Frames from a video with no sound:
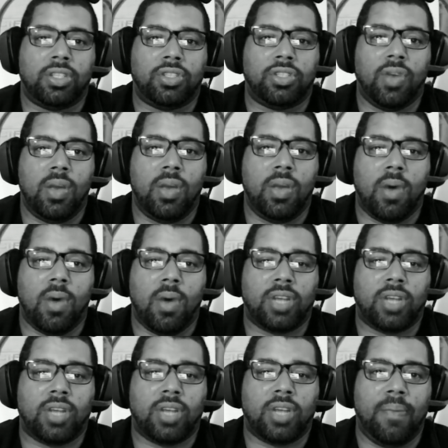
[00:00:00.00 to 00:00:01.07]
screen while I'm
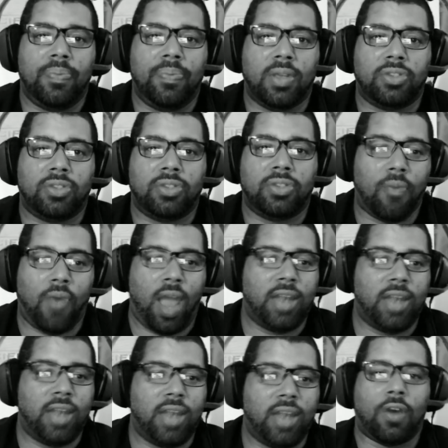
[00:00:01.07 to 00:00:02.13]
trying to I'm
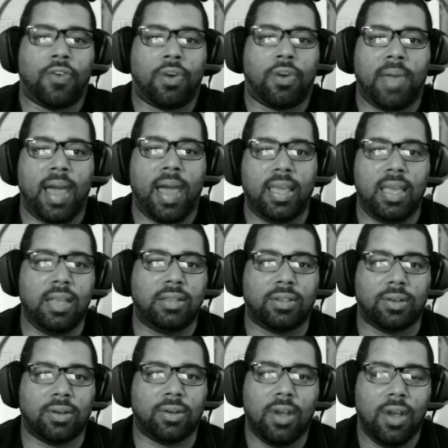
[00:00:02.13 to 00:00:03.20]
writing an article to Black Geeks
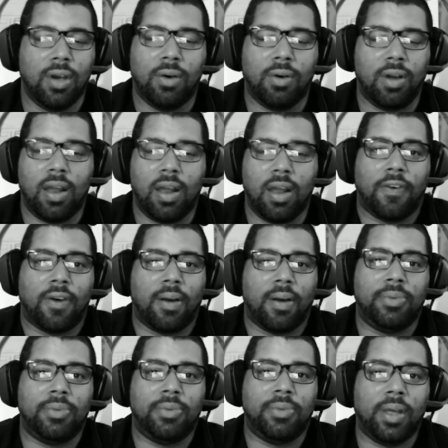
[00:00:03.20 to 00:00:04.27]
or whatever I'm
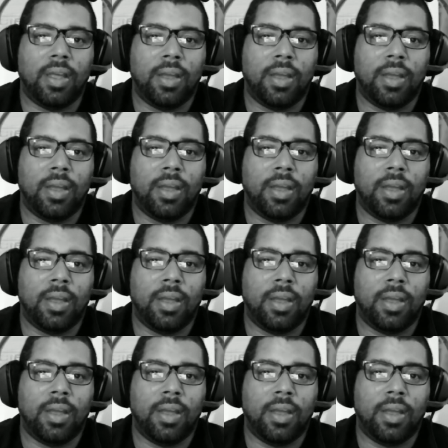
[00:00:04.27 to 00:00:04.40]
doing.